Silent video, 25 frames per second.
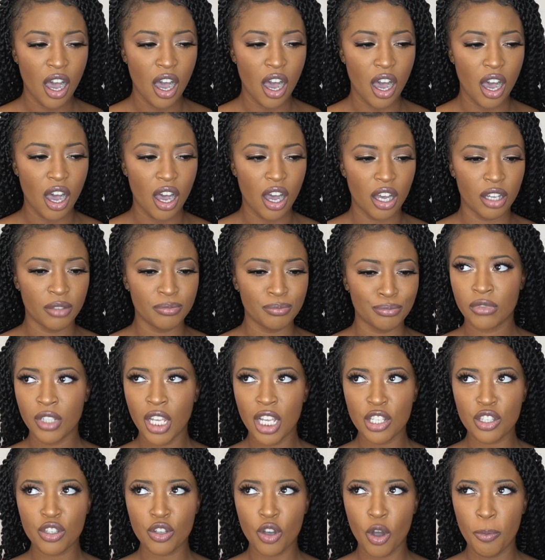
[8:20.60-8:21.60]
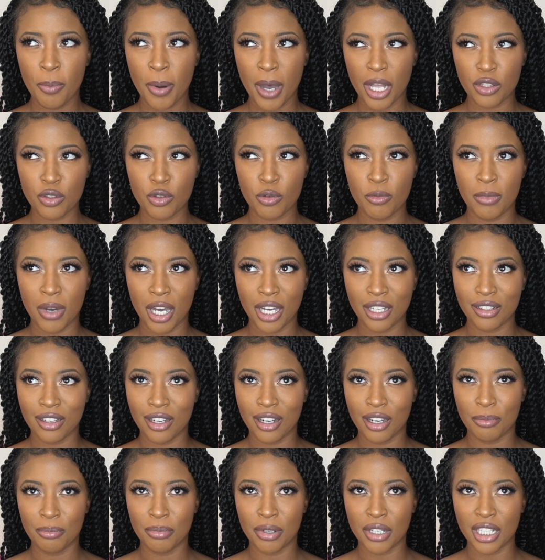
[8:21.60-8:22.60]
not
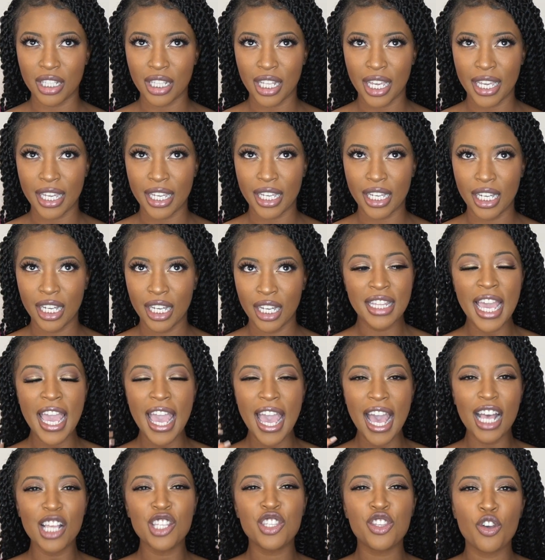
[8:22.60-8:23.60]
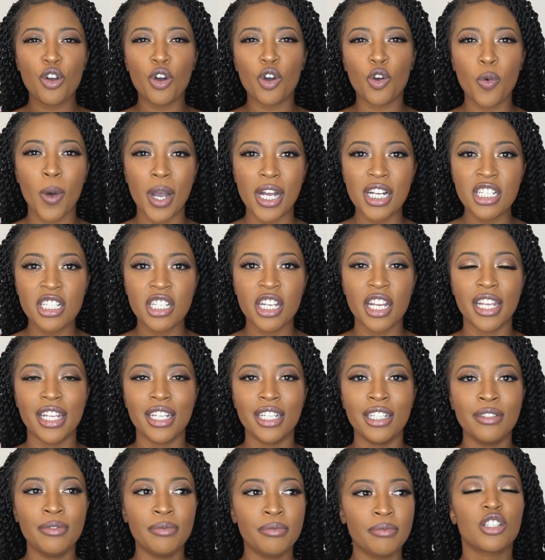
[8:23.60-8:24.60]
skopatumana, but like they ask you a
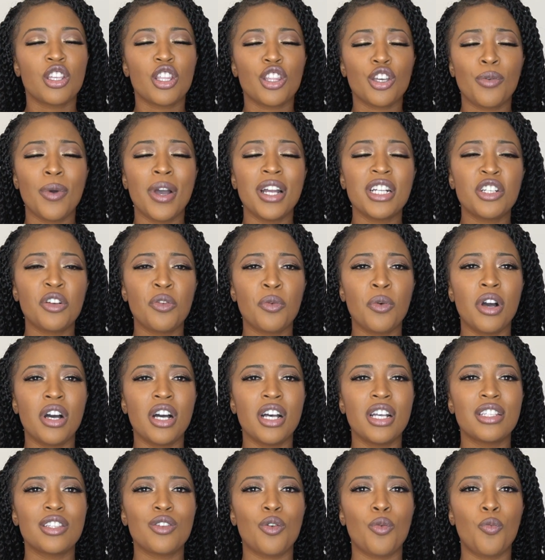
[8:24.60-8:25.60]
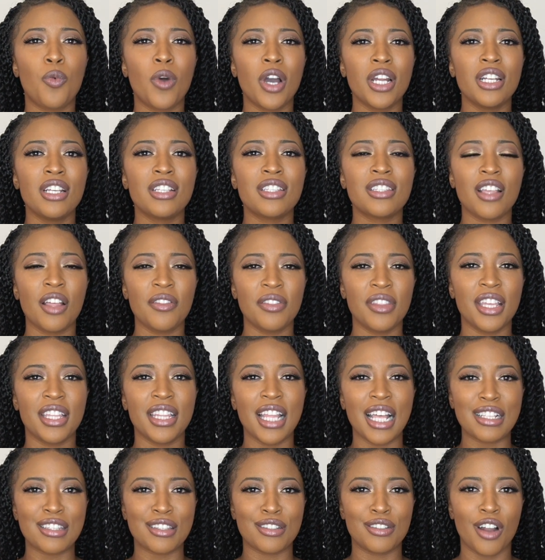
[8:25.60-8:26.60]
question. So the question was, what is something
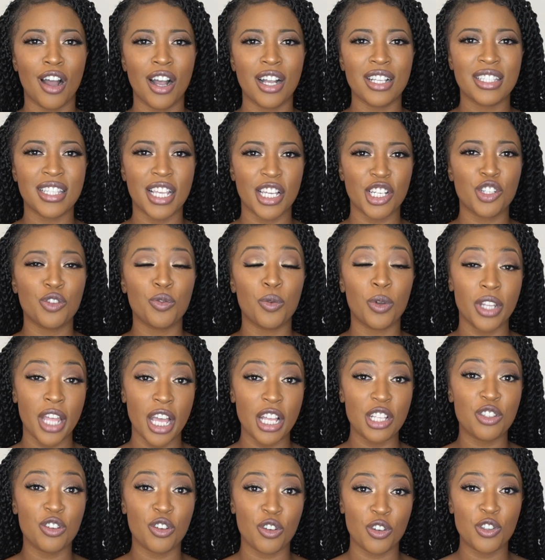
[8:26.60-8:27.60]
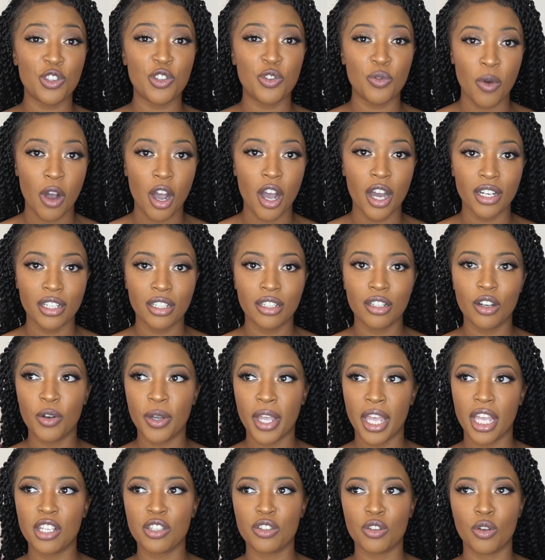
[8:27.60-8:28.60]
that's not sexual that turns you on?
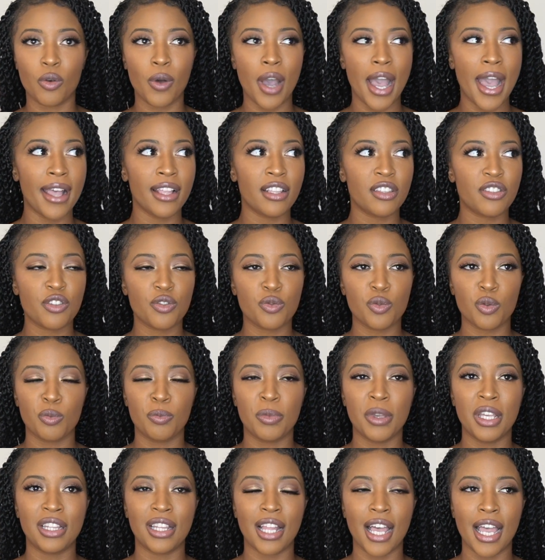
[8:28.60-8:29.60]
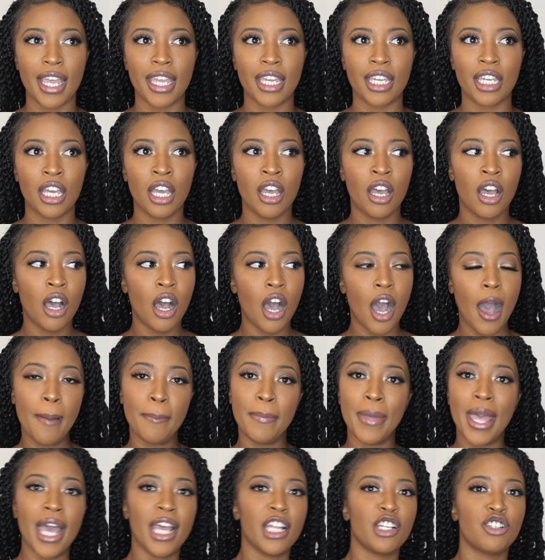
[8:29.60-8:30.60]
Okay, so answers would be like
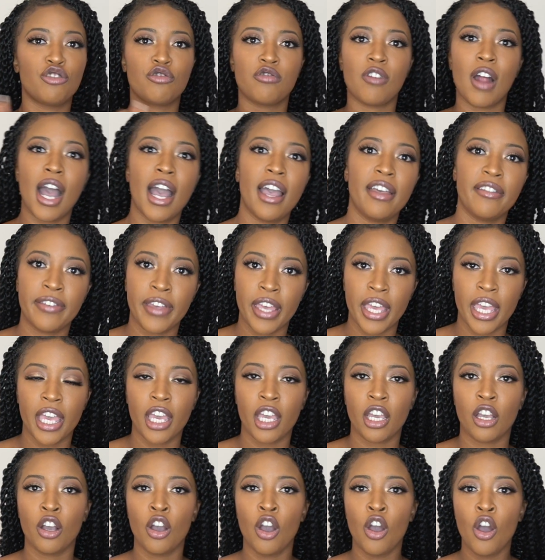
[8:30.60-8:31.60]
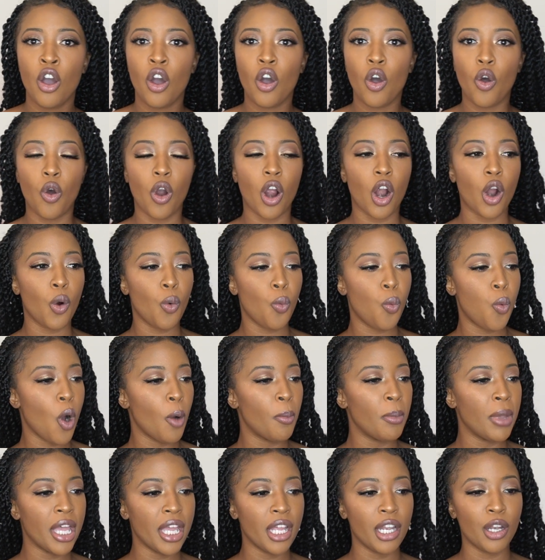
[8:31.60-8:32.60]
a man driving or a
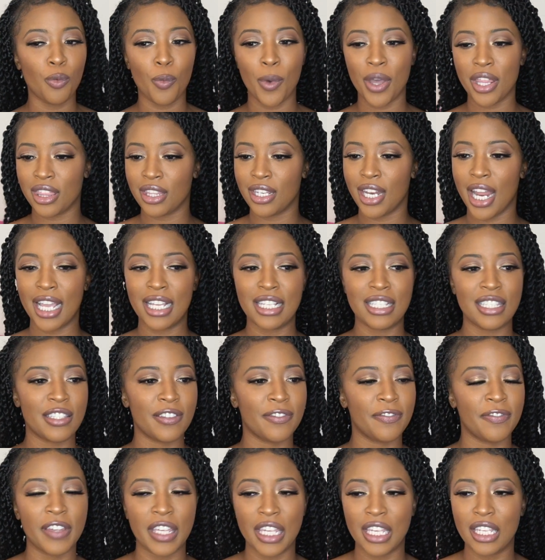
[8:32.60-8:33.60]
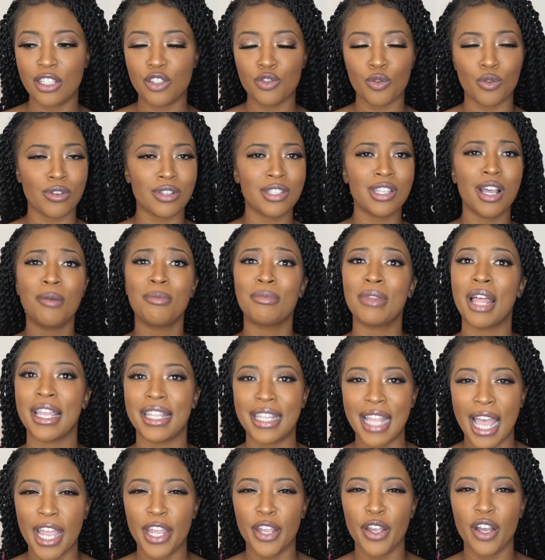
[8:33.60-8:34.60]
woman with nice feet or something
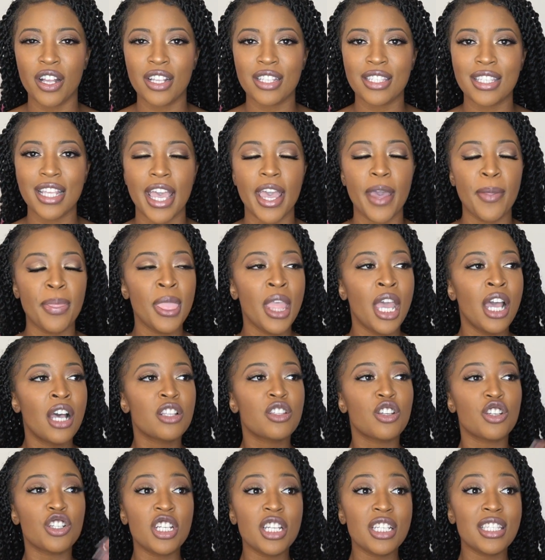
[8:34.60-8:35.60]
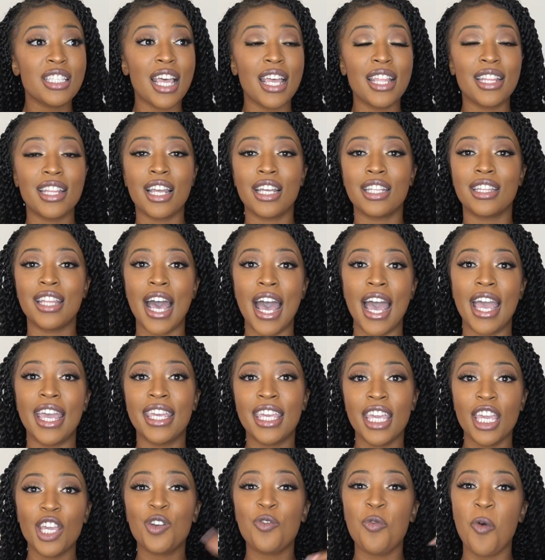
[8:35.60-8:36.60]
like that, you know what I'm saying? So she said that
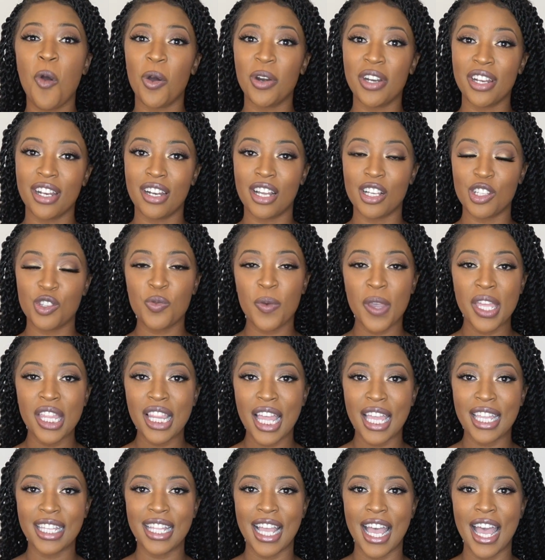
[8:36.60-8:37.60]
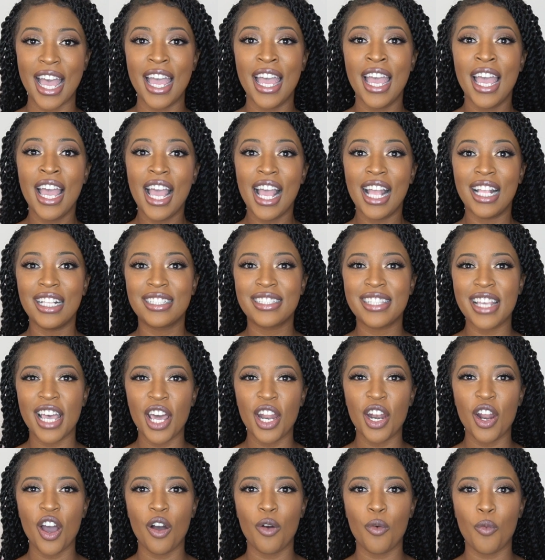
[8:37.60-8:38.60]
he quoted a tweet like that and
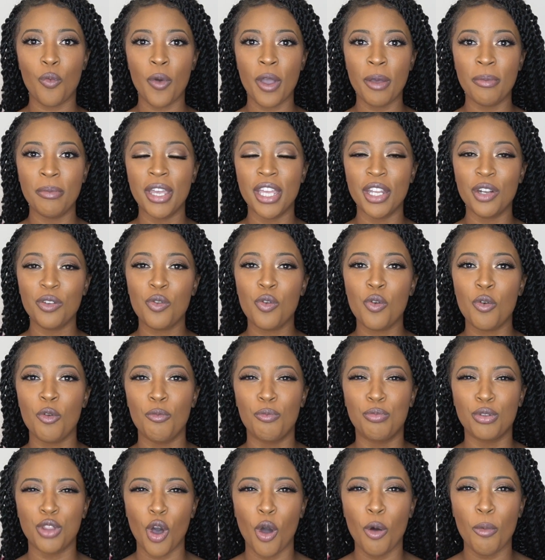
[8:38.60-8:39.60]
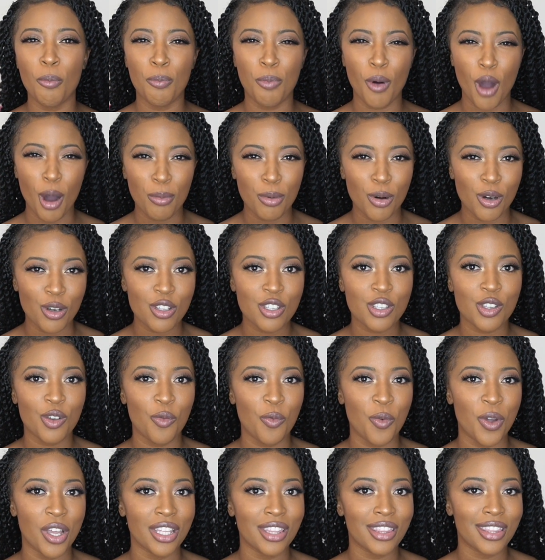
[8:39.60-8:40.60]
said, women who blow bubbles
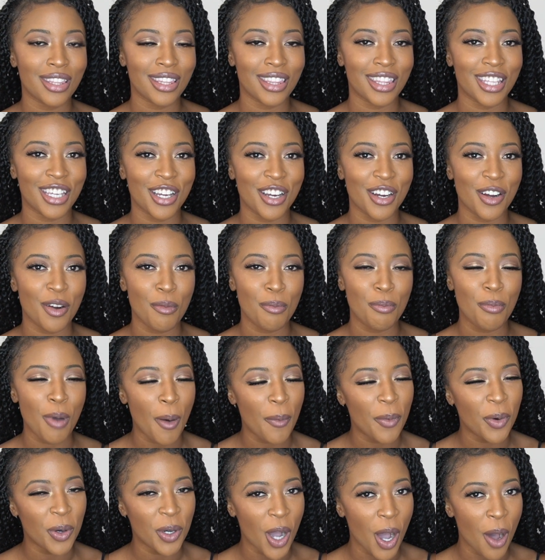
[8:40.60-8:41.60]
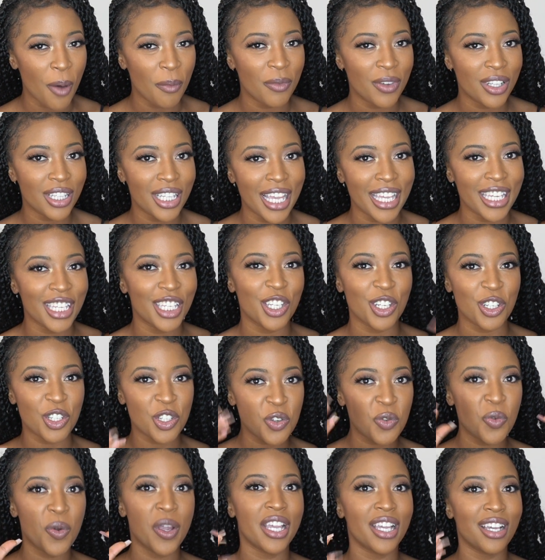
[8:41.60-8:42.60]
with their bubble gum, like you're
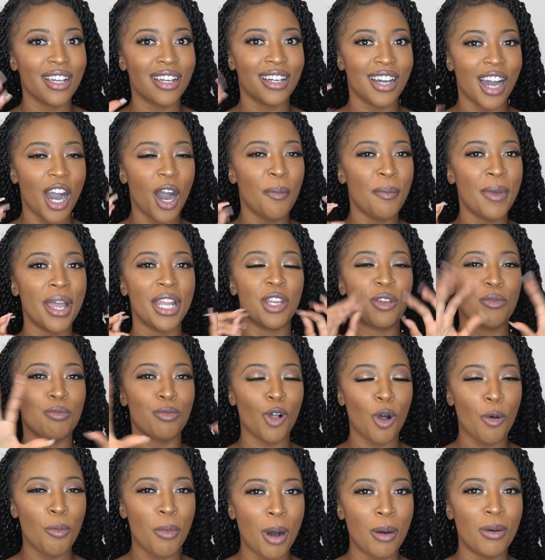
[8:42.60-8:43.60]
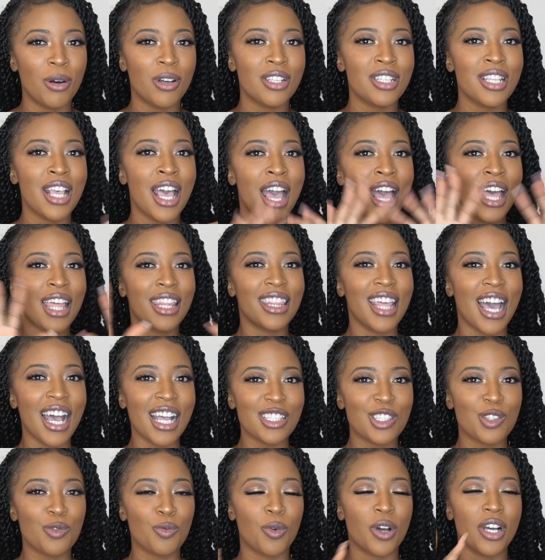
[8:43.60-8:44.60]
chewing gum and you blow bubbles,
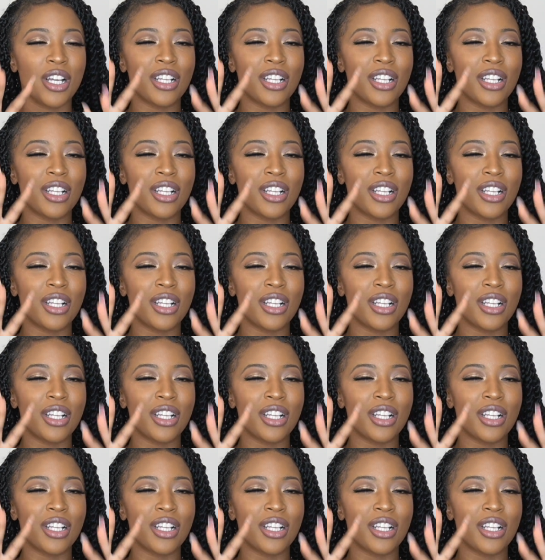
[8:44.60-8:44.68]
that's